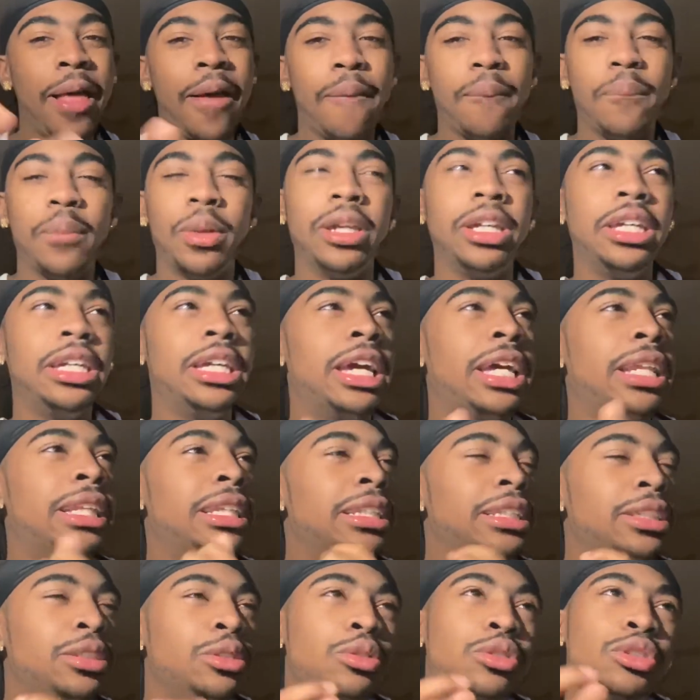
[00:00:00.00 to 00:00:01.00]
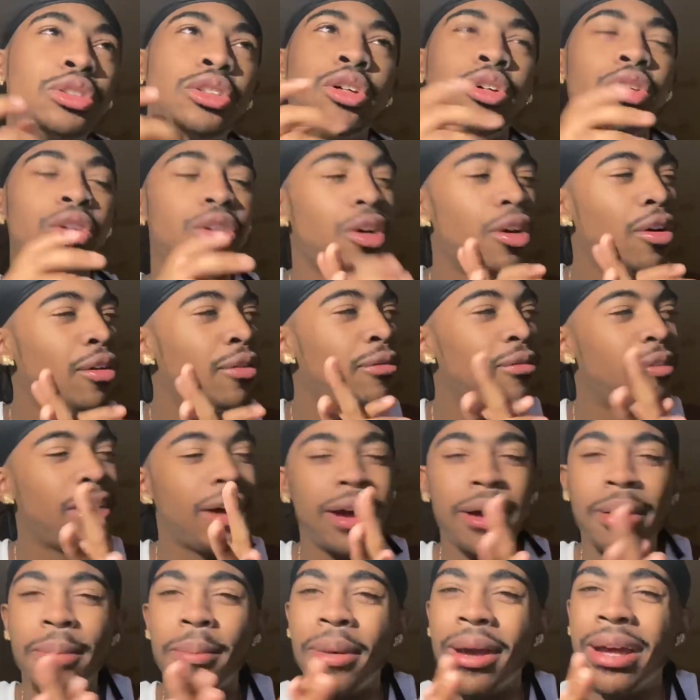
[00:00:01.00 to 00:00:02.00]
But he got this new song called
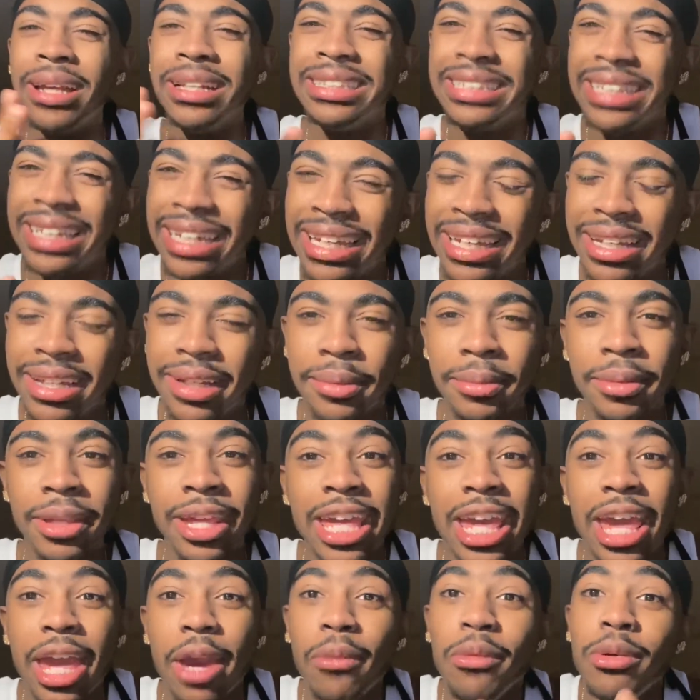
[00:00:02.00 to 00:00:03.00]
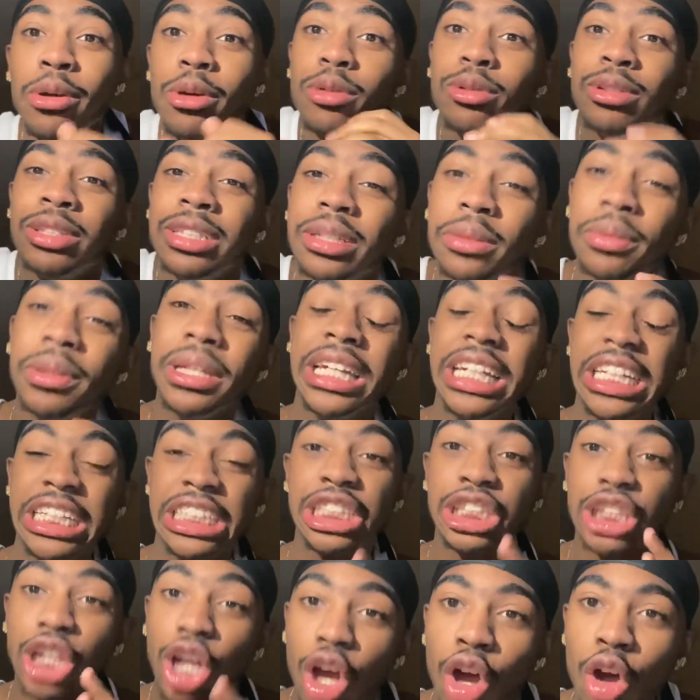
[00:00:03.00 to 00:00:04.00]
Fine by Time. And we're going to see what he's
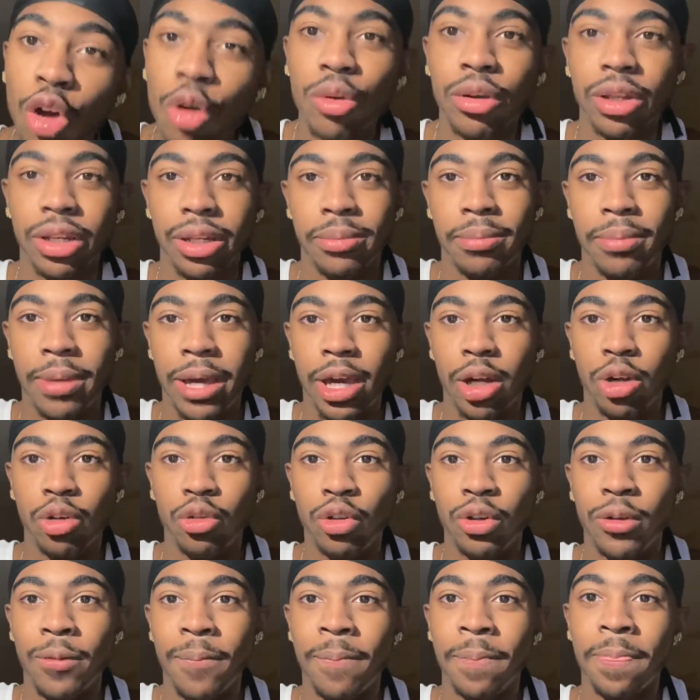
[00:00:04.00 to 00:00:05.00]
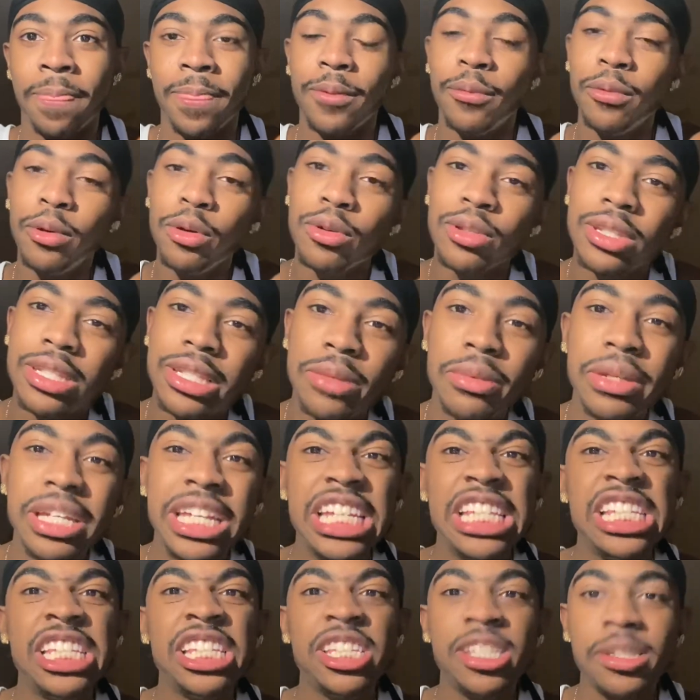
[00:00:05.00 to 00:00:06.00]
talking about. We're going to see what
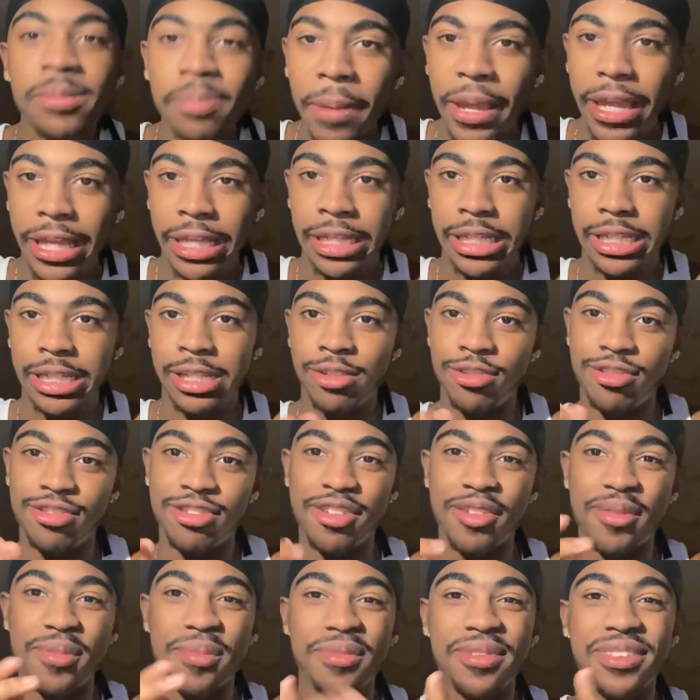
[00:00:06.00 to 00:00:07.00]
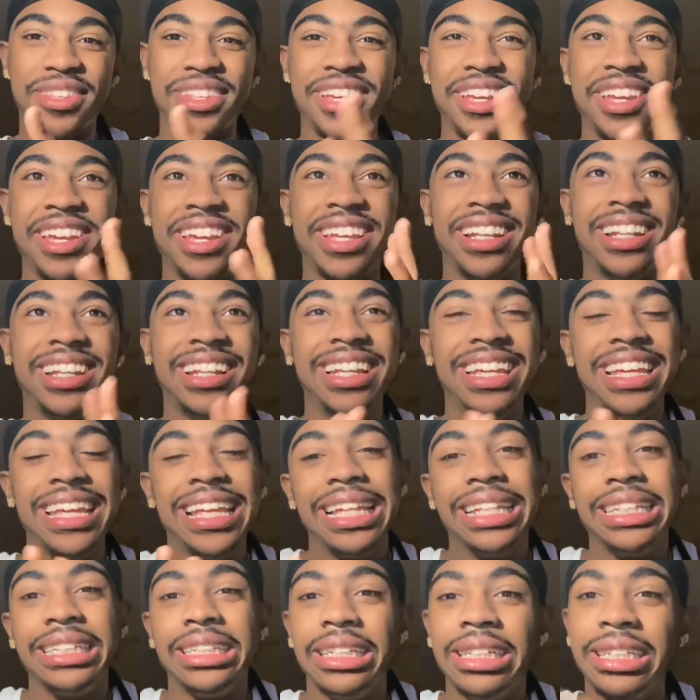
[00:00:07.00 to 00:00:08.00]
he's spitting. You see what I'm saying?
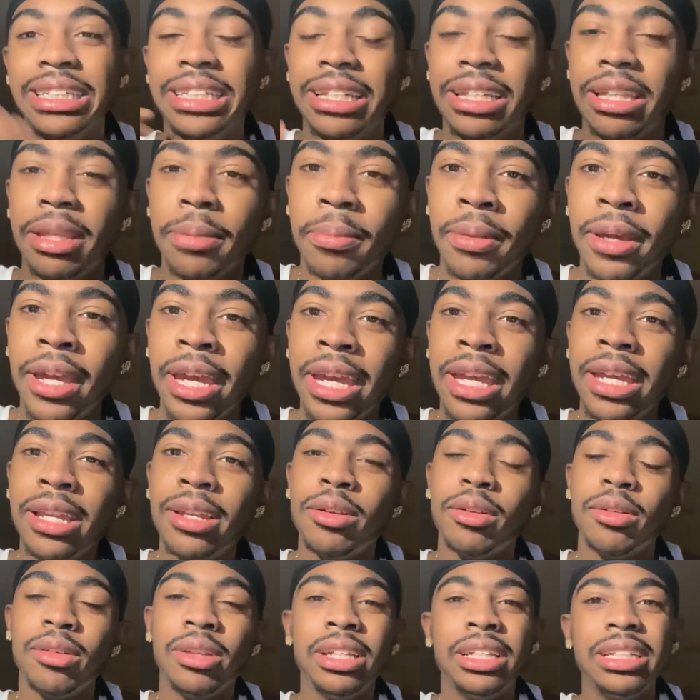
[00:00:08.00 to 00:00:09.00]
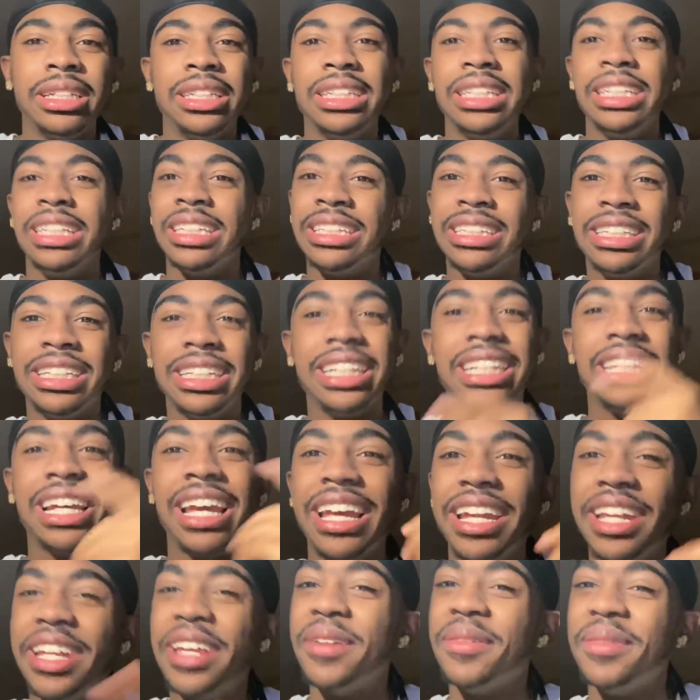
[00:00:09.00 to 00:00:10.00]
See, is it the pain or let's see, is it the
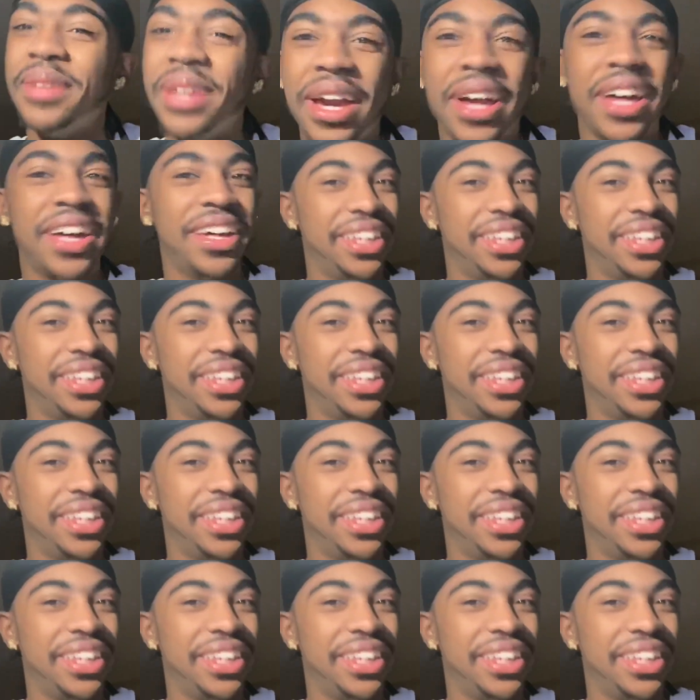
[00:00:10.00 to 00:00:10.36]
goddamn, yeah.